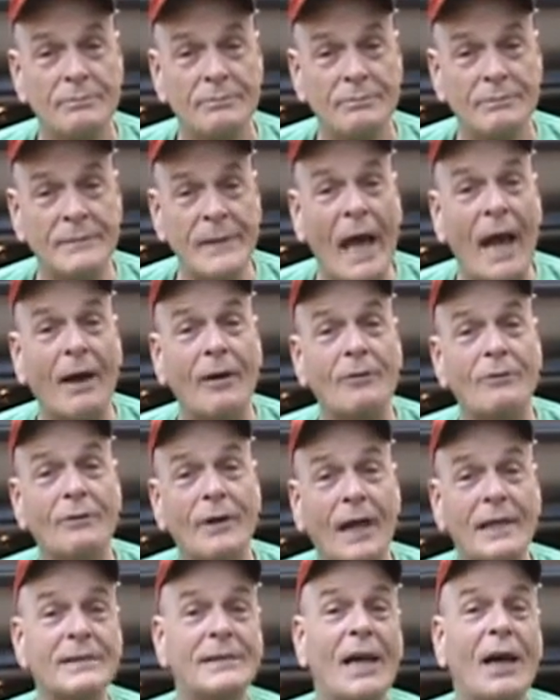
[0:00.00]
Now,
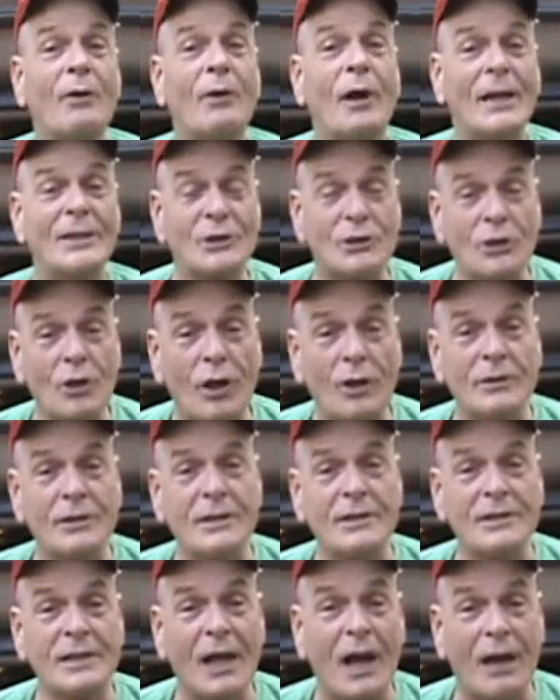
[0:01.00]
that's how I start
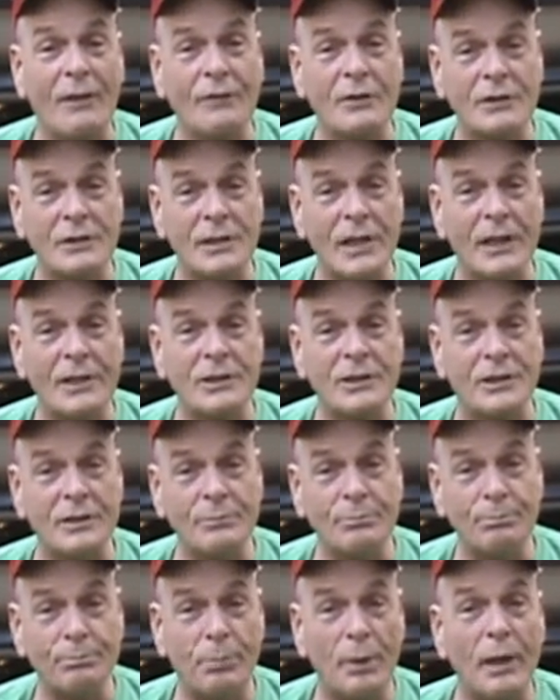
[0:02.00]
this
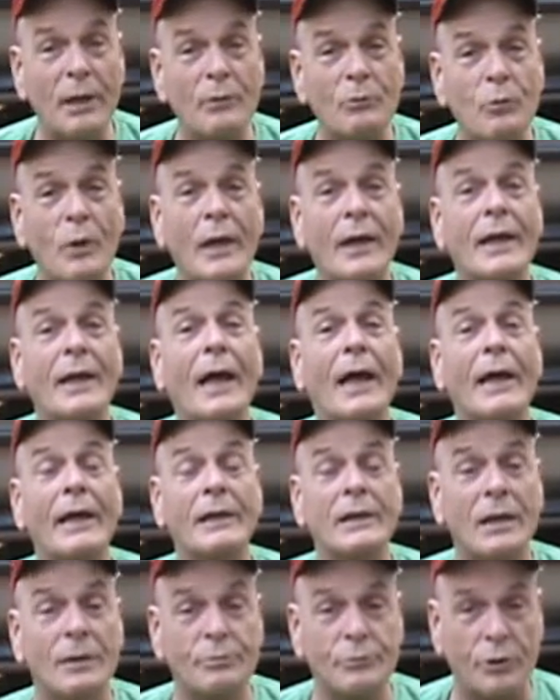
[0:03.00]
conversation, but what did I
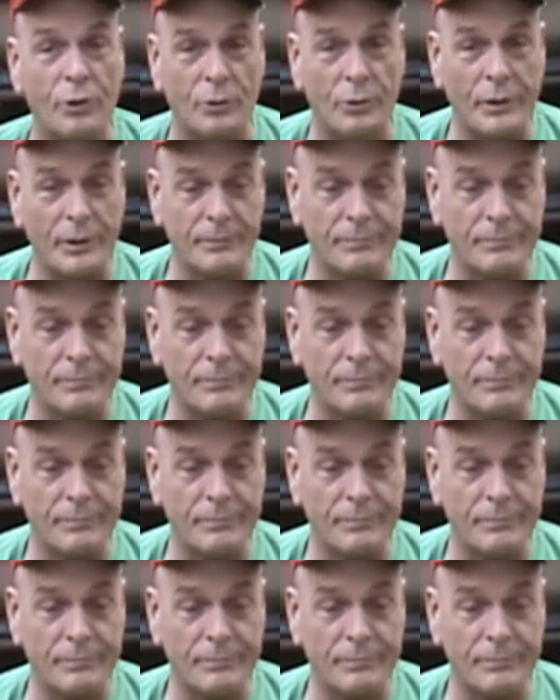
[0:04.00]
end up doing?